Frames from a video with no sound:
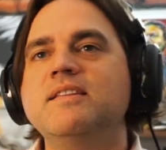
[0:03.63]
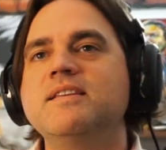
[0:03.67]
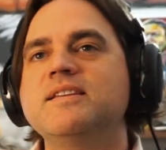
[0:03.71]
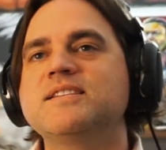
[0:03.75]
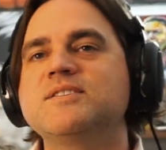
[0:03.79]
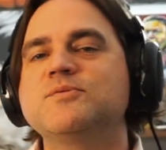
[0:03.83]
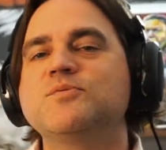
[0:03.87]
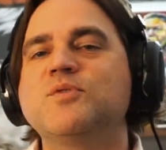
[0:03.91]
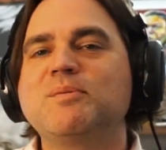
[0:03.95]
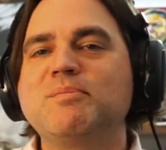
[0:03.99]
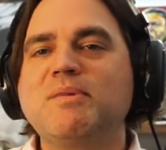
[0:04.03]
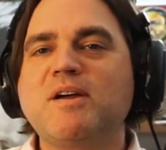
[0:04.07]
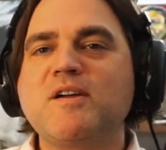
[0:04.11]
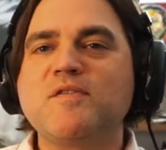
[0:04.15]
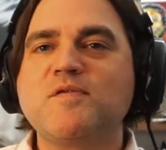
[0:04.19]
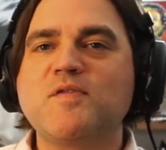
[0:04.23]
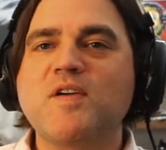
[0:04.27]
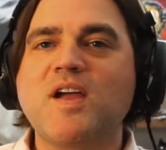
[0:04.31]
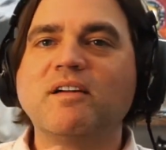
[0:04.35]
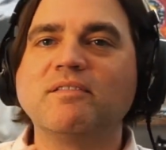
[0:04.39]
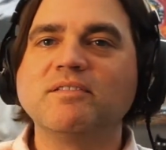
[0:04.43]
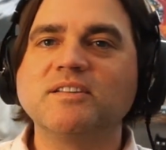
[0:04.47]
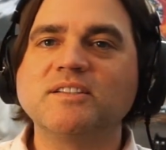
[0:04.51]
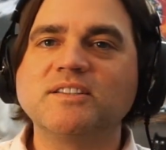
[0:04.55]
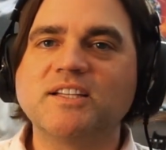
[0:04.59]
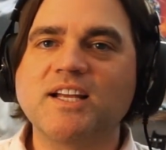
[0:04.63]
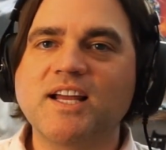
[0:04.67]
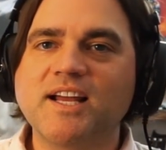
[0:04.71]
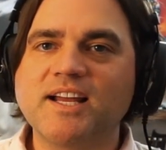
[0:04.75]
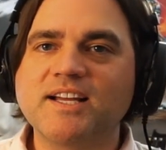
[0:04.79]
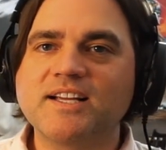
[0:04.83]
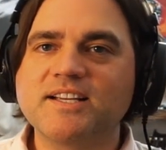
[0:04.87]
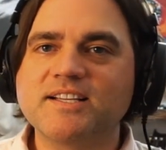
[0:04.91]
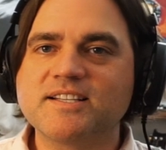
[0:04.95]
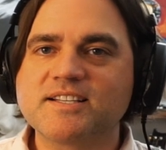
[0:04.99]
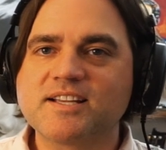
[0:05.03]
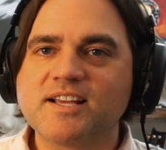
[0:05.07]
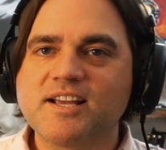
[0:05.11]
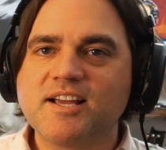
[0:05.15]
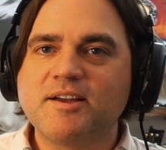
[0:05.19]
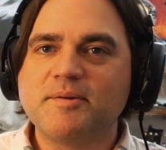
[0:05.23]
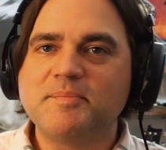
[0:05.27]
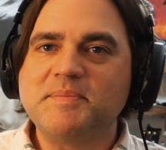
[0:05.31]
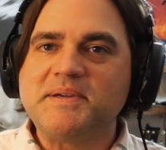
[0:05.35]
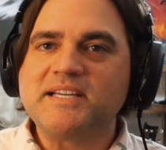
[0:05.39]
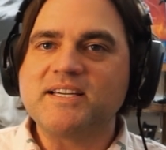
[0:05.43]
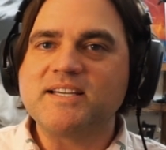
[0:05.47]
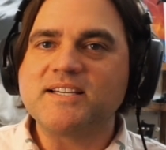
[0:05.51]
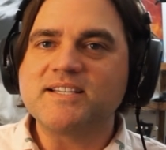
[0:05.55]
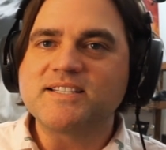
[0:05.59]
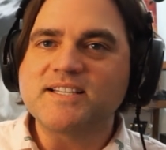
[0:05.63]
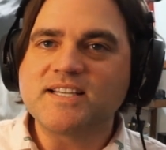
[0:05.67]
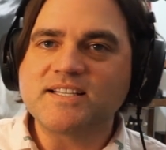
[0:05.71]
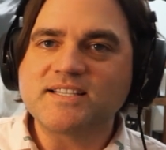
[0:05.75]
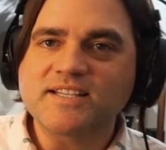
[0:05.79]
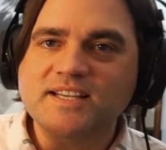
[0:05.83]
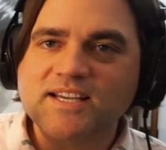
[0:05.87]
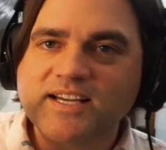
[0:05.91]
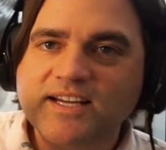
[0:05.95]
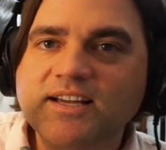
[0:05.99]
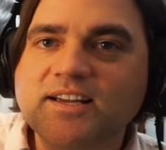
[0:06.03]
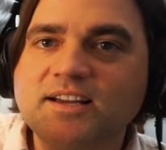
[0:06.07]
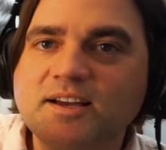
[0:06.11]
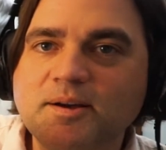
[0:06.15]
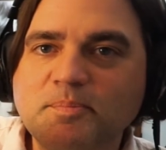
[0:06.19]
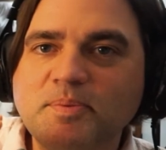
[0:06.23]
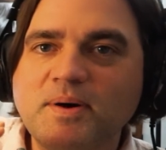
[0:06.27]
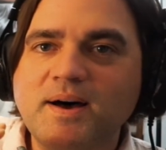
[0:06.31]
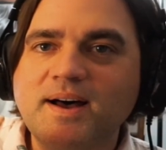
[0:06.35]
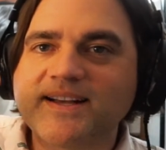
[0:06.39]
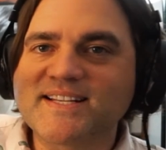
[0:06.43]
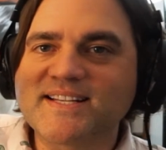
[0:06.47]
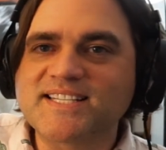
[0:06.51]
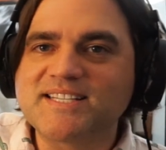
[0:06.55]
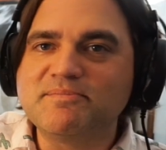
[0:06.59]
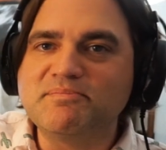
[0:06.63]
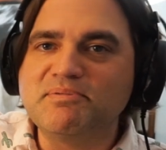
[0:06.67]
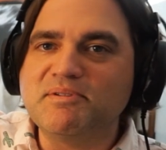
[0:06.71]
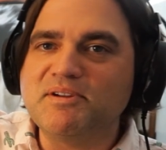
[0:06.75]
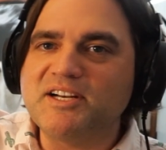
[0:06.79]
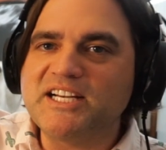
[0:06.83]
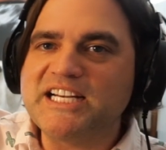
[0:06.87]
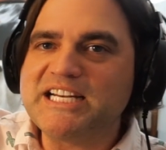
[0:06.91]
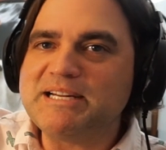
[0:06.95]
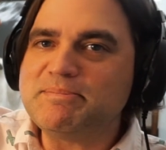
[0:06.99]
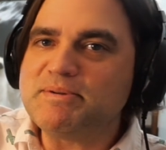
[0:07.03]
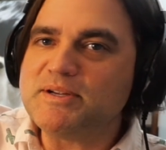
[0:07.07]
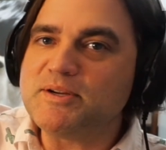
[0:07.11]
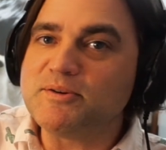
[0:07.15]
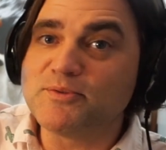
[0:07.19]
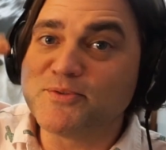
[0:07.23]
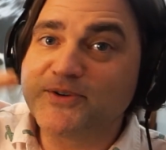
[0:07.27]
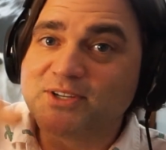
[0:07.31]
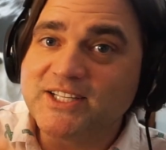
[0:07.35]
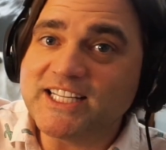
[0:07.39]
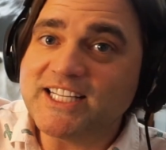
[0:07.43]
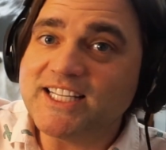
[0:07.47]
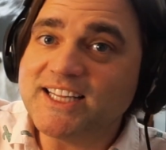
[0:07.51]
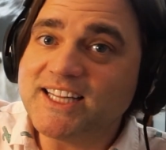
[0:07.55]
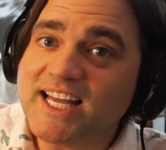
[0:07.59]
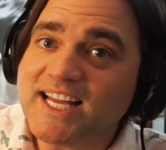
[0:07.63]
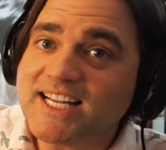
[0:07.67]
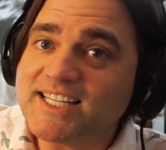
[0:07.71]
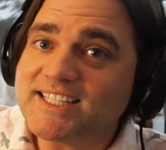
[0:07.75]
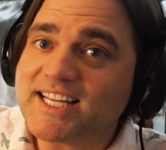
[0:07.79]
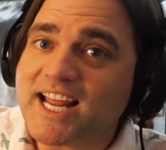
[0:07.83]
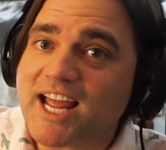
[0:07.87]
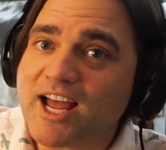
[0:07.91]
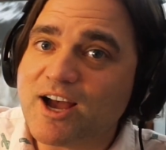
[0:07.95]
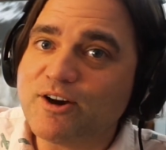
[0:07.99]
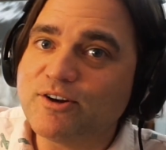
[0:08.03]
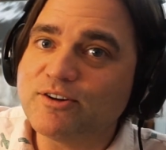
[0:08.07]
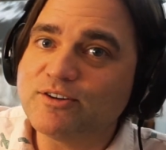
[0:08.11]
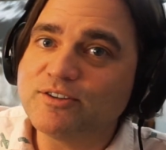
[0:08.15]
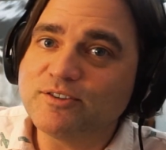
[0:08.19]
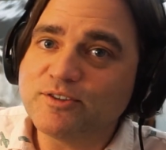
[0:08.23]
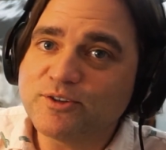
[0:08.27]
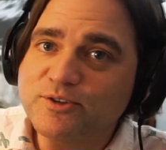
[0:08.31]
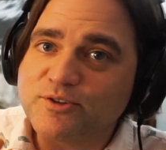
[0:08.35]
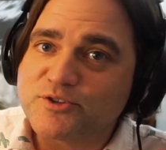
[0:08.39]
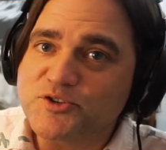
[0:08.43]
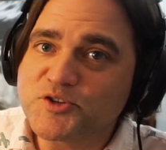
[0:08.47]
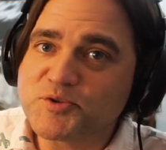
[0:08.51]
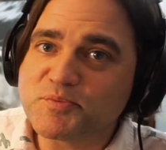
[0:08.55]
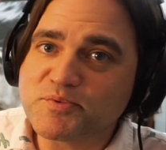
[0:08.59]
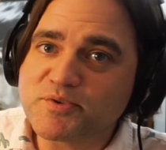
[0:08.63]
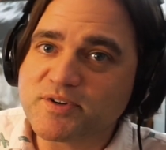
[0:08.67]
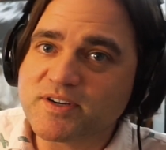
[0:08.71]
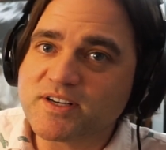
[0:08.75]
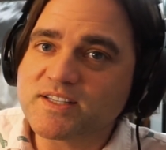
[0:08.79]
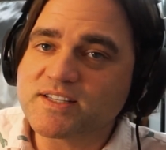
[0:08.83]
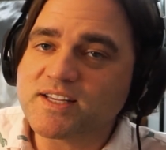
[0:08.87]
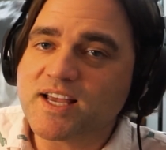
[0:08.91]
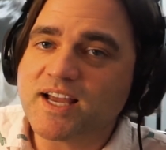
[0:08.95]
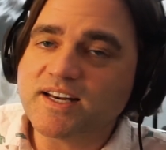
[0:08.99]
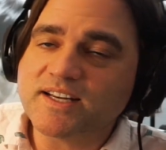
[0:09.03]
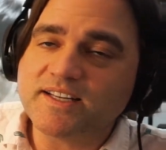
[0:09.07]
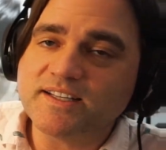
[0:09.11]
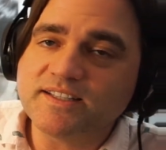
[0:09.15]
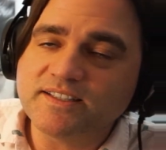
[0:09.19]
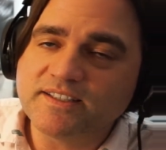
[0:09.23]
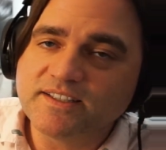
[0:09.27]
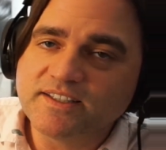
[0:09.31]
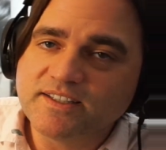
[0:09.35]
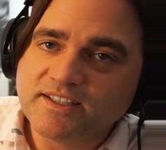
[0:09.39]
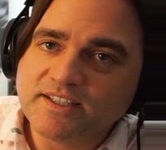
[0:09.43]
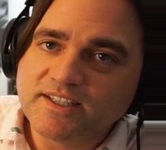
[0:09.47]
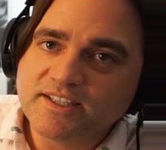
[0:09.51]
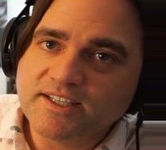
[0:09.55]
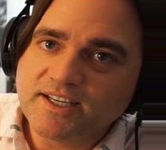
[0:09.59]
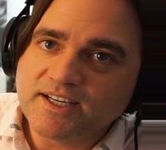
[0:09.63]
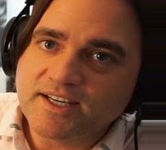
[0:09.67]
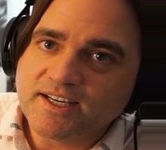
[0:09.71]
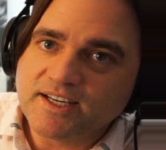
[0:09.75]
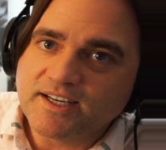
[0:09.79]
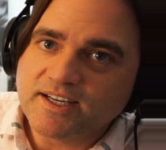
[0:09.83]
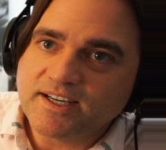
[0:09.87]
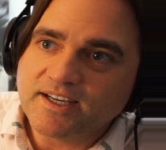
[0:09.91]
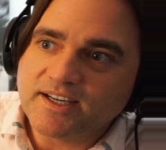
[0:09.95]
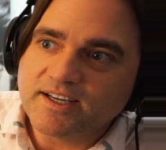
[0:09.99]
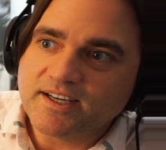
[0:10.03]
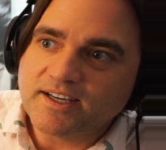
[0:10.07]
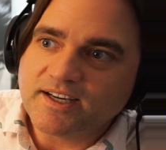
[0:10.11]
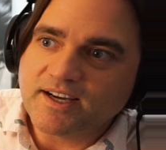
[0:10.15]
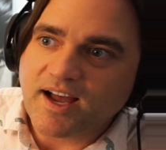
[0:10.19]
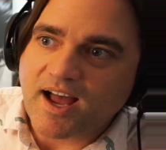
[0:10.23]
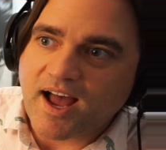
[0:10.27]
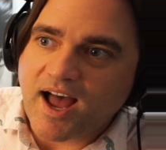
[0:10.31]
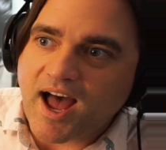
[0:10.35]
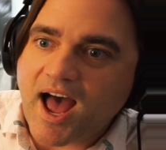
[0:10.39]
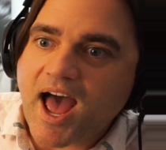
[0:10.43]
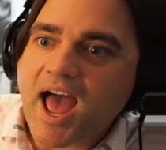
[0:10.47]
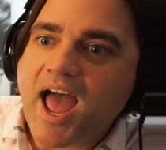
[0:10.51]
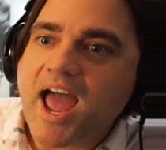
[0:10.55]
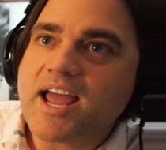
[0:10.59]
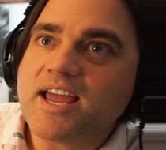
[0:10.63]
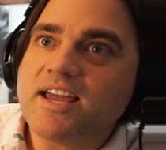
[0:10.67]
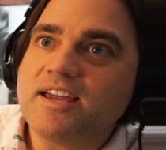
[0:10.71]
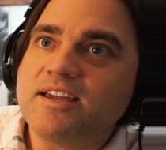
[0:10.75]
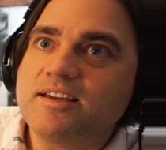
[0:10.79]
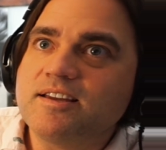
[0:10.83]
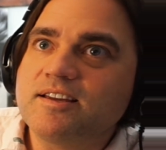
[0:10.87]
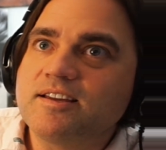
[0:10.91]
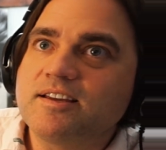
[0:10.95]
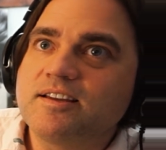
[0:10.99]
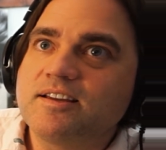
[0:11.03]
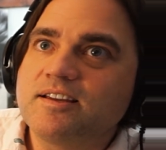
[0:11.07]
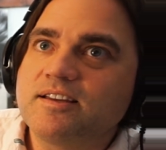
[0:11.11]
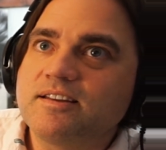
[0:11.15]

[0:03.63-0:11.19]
this is one of my favorite things because it's like a possibility to be really let down or super excited. I